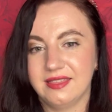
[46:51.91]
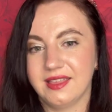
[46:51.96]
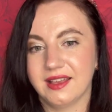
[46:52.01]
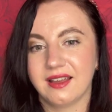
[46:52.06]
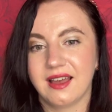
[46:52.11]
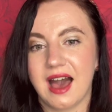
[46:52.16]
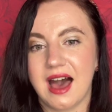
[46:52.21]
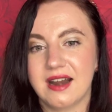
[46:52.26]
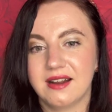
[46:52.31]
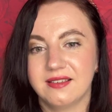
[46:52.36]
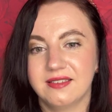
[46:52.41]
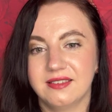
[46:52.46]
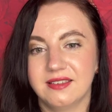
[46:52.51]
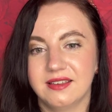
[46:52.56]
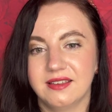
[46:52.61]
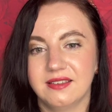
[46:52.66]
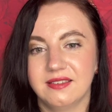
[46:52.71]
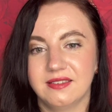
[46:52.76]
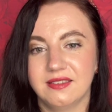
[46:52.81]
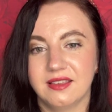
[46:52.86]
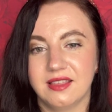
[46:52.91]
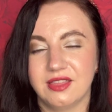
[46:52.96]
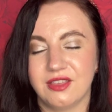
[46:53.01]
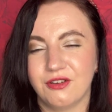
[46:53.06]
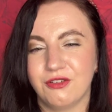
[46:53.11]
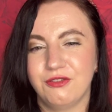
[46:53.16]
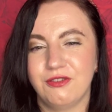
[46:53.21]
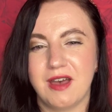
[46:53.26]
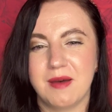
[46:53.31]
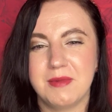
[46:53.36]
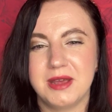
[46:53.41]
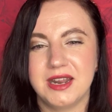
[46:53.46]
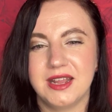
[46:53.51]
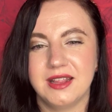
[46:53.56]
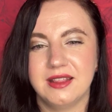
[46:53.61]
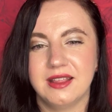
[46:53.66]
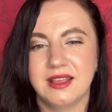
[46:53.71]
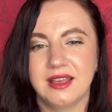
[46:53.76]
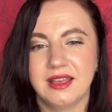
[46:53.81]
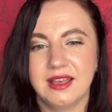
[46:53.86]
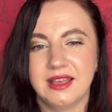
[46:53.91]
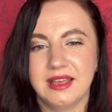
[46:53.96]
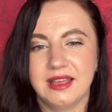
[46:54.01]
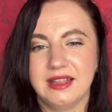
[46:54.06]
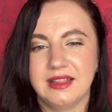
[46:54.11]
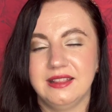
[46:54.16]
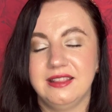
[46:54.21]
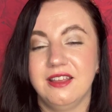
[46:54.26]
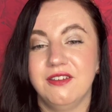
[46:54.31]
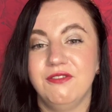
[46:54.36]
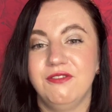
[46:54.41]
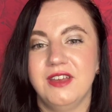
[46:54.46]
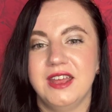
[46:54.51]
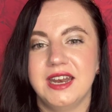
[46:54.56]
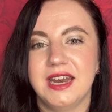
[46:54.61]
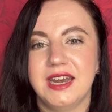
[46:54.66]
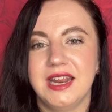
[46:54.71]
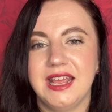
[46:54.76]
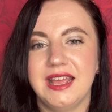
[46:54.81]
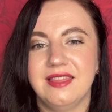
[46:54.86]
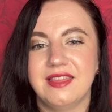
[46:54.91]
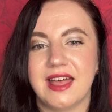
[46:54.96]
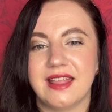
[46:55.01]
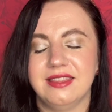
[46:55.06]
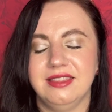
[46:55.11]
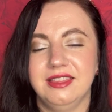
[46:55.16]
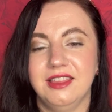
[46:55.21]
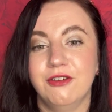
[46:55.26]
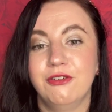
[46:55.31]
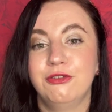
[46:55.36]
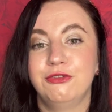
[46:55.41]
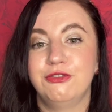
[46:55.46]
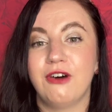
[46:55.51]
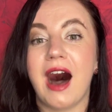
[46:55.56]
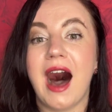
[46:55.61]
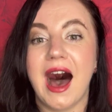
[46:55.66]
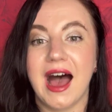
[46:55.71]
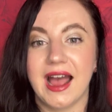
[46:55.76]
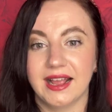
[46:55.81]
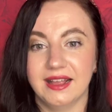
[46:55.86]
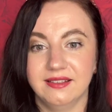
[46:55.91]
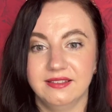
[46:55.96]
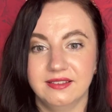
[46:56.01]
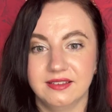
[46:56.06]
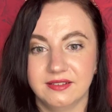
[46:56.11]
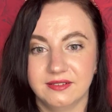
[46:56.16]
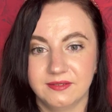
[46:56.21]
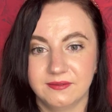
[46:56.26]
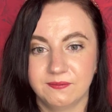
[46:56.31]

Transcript: the feminine divinity that defied